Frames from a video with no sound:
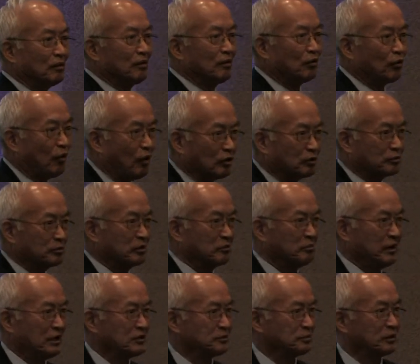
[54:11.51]
quadruple
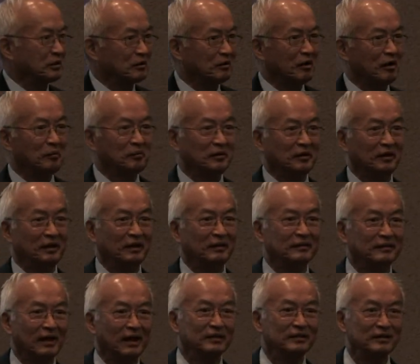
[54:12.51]
mass spectrometer in
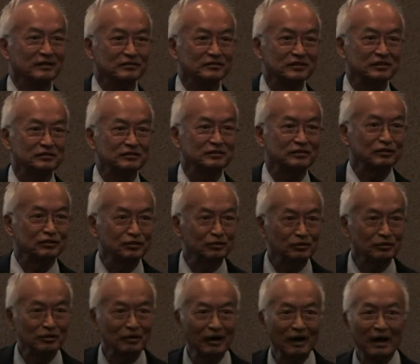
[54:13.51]
1962.
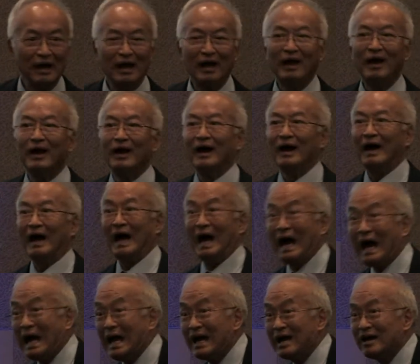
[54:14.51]
I
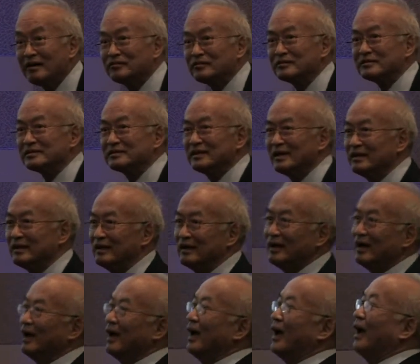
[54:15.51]
had to study
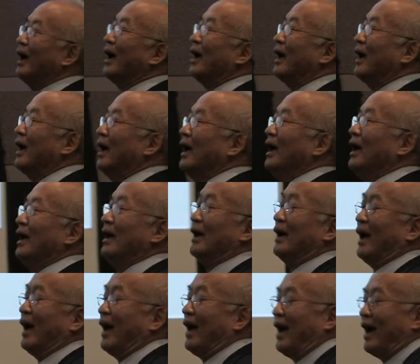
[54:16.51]

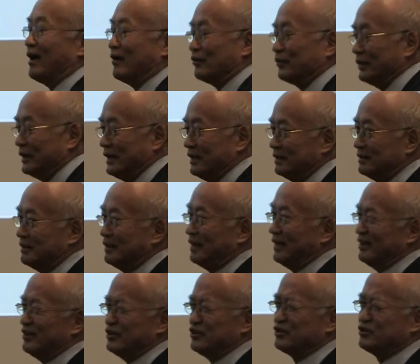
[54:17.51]
and read
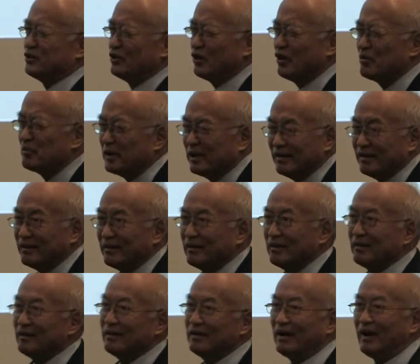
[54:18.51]
in German,
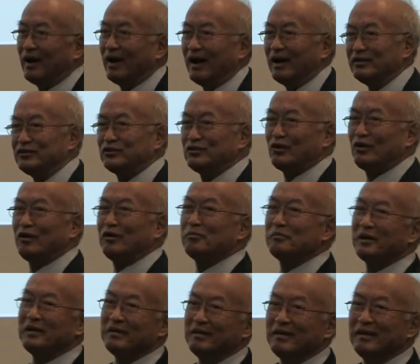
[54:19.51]
a
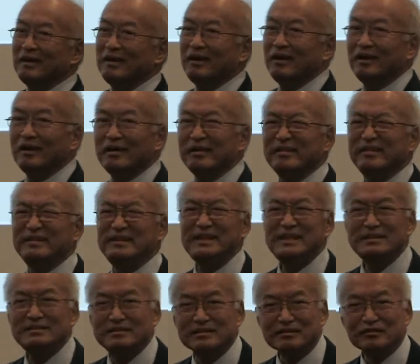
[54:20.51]
German
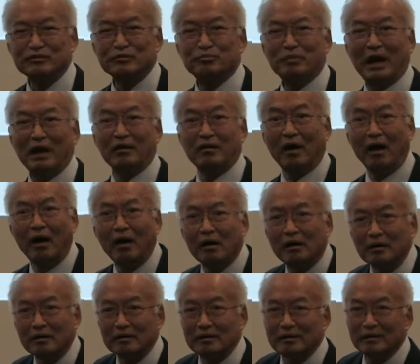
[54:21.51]
thesis by Kahn,
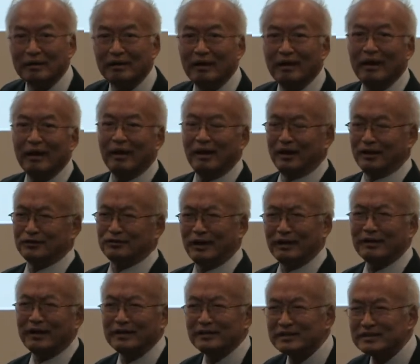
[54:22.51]
try to
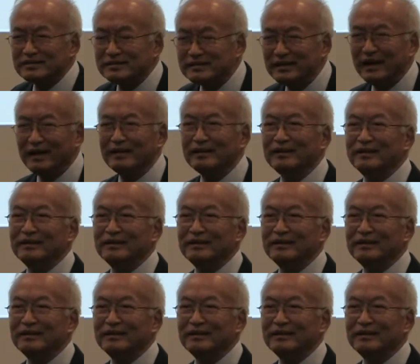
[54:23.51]
understand